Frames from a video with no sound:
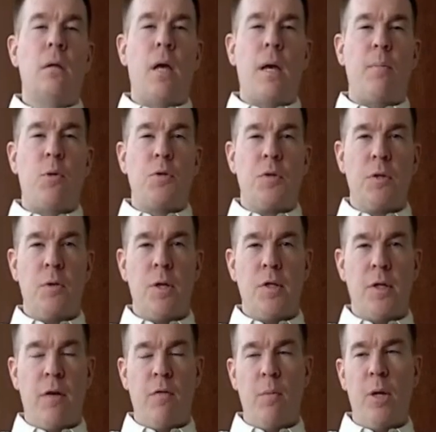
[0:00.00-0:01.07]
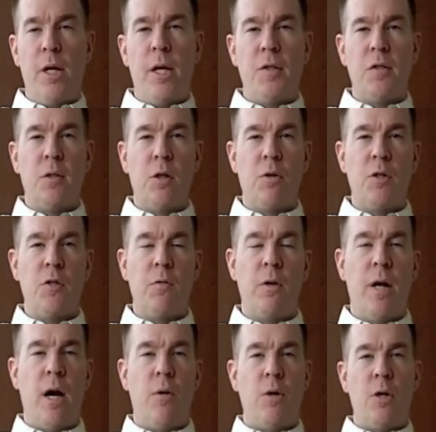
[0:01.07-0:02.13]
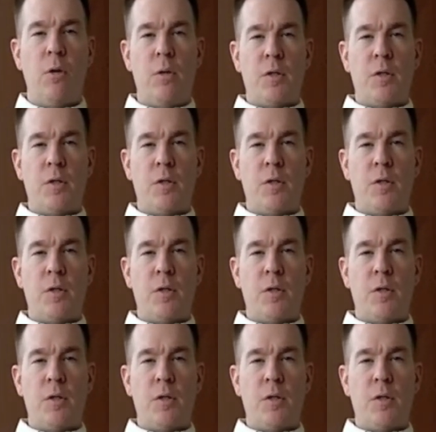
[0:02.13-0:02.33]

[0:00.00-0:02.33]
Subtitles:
Hey, Bruce and Chris. Hey, everybody else at Lotusphere. How are you?